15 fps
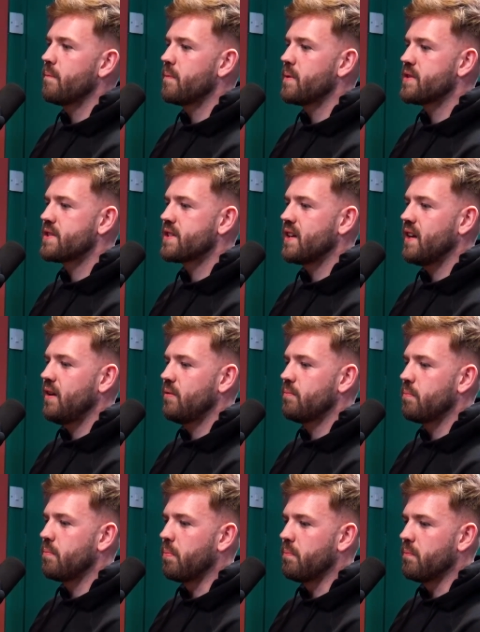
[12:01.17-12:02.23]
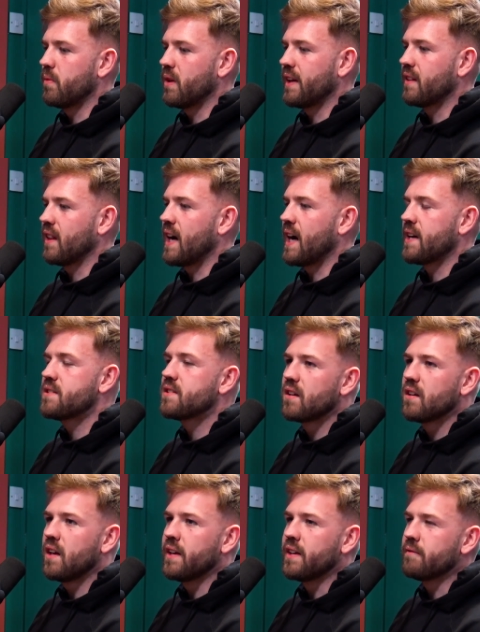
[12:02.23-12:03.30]
but see, like lads that are
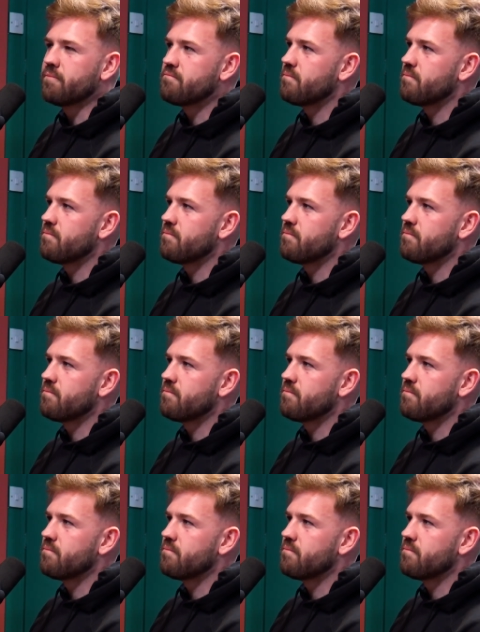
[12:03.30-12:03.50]
like